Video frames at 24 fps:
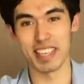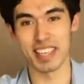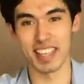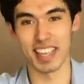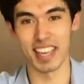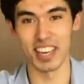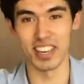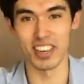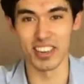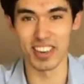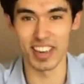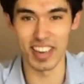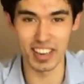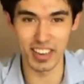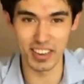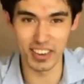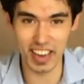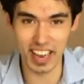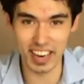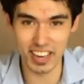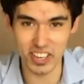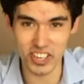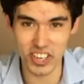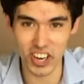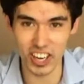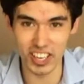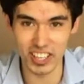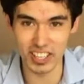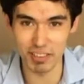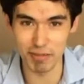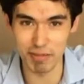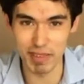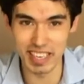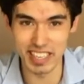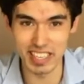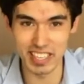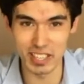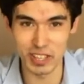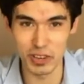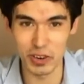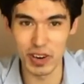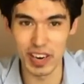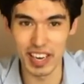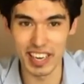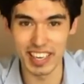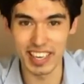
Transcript: Then you get you get a chance of meeting the Queen